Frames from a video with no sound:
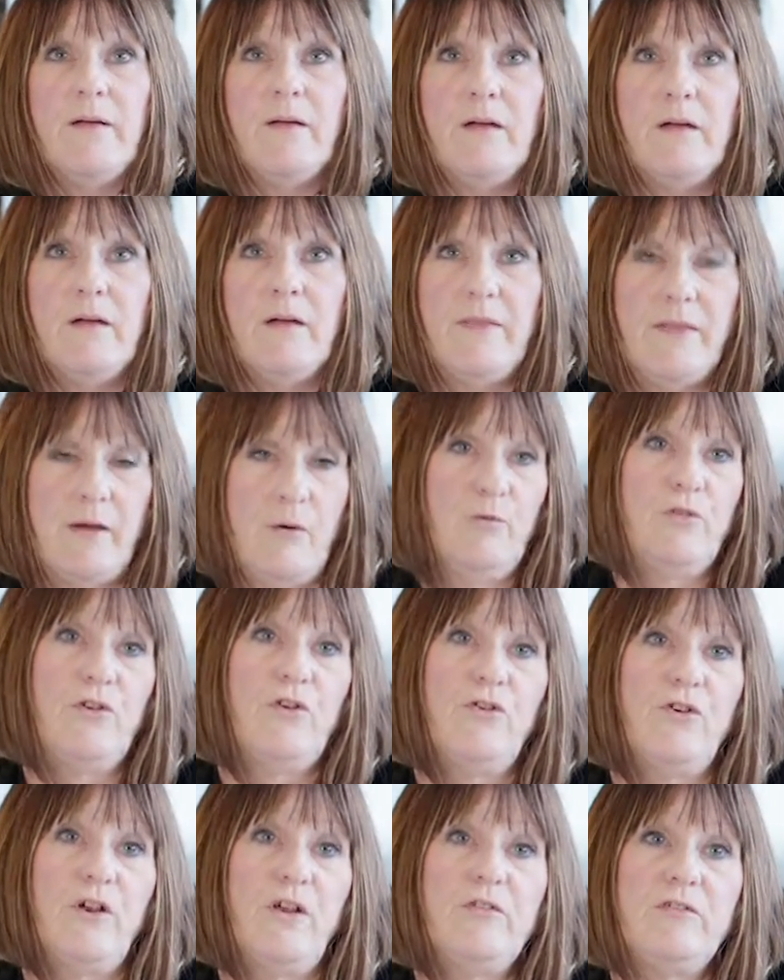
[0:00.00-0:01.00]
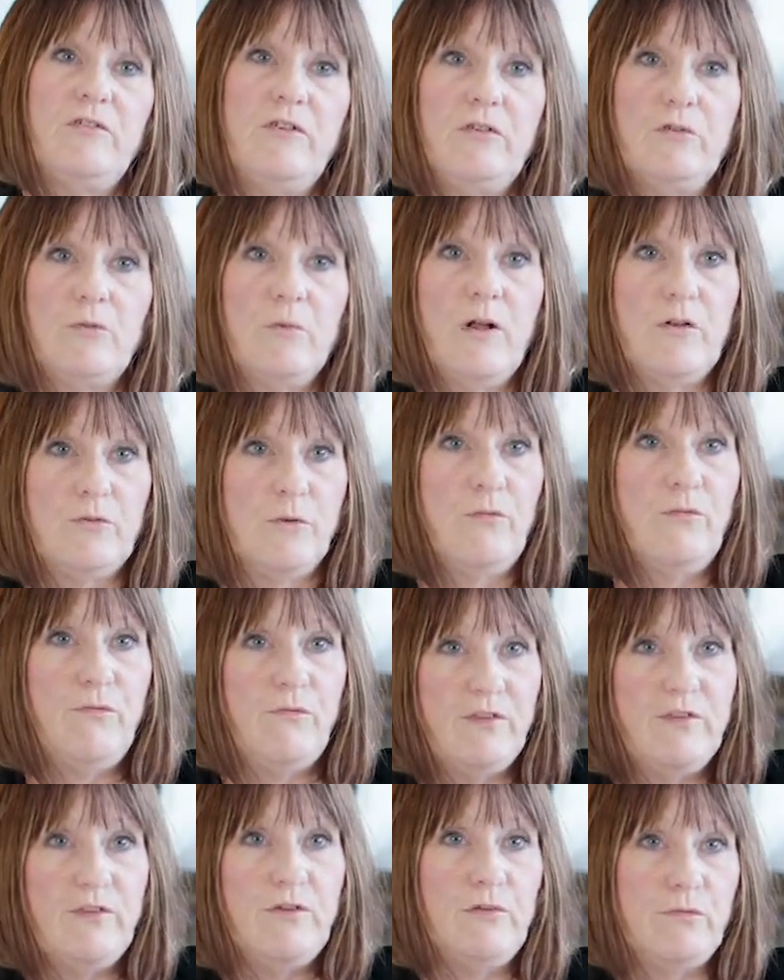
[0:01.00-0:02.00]
And that was interesting as well, doing
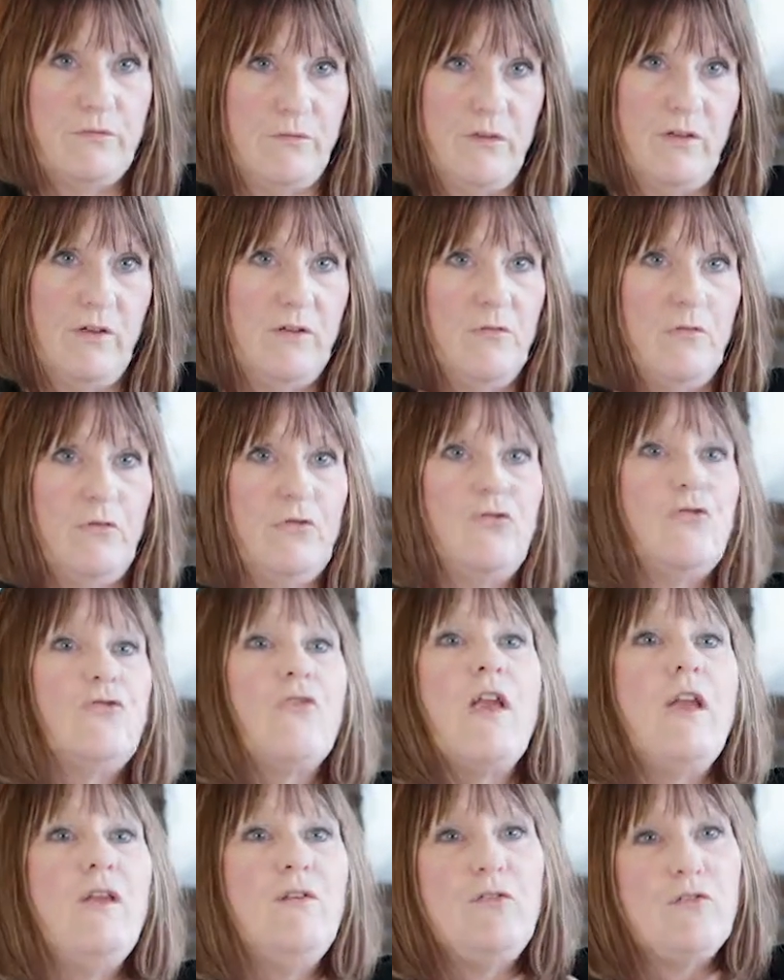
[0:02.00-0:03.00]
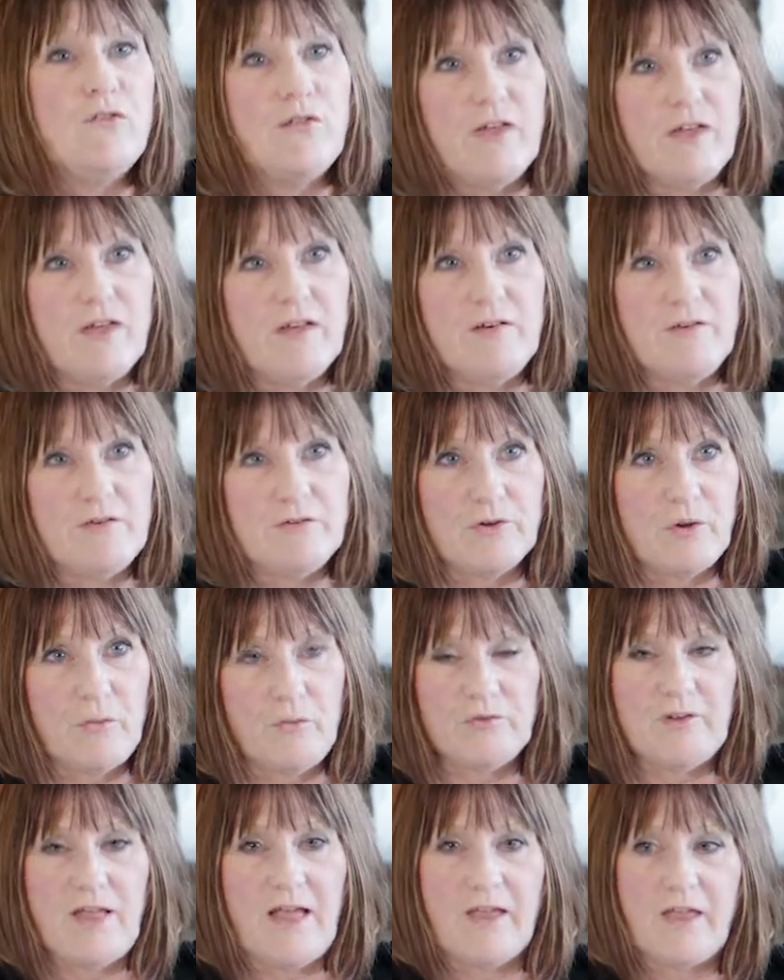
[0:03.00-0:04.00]
fittings for strange things. So
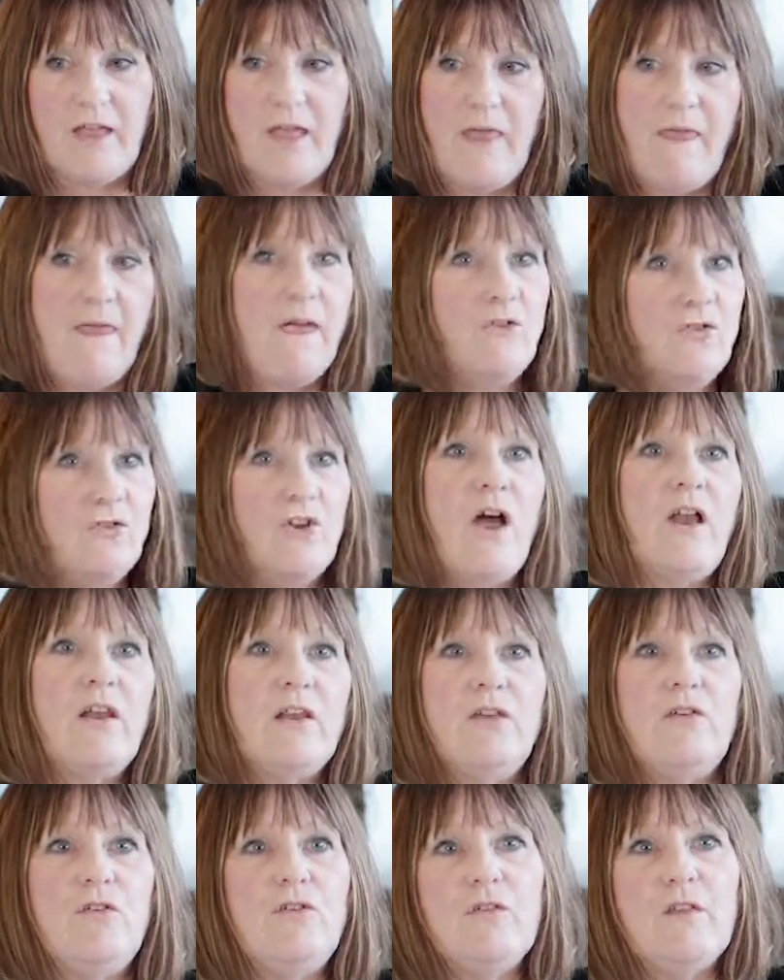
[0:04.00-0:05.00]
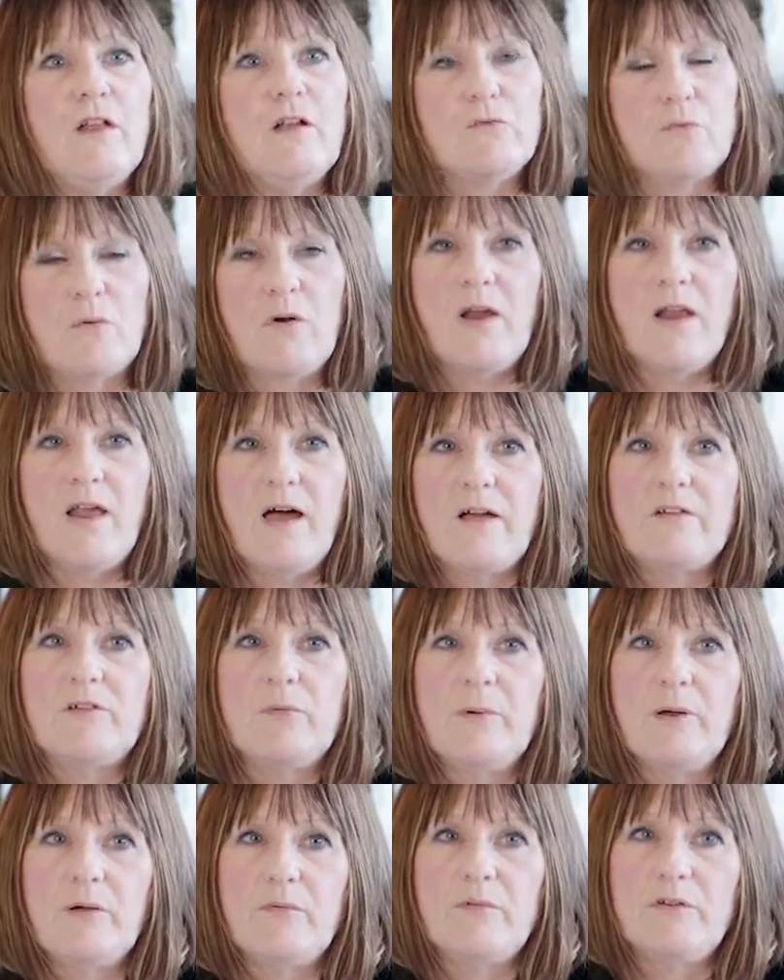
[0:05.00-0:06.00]
it's like a challenge, and that's what I liked
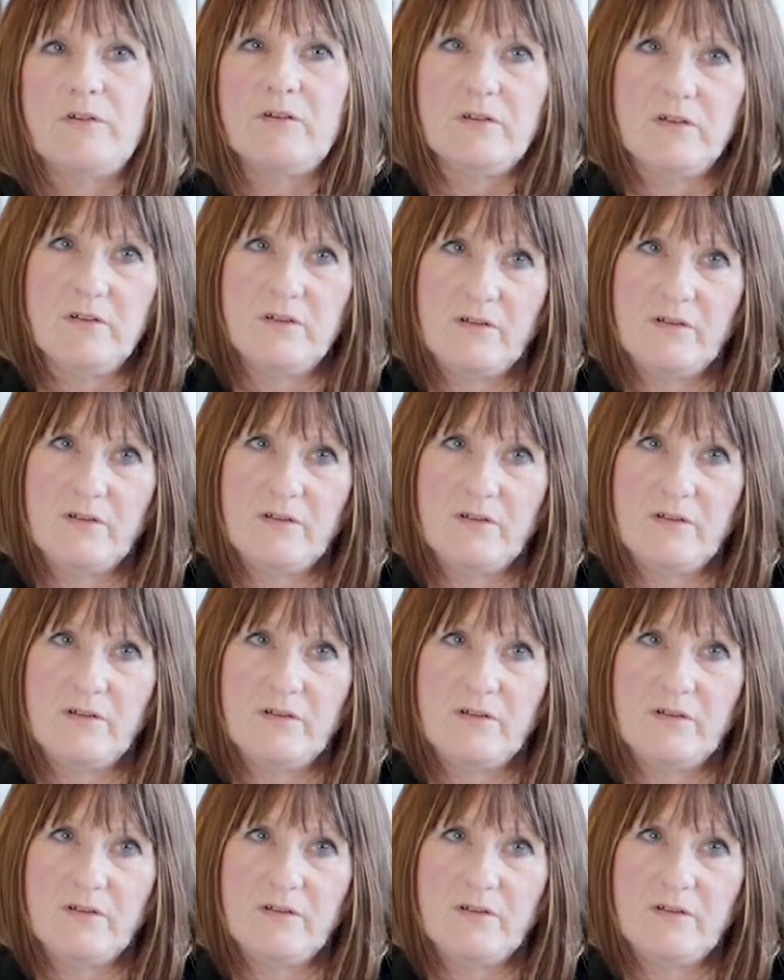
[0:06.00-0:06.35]
about it.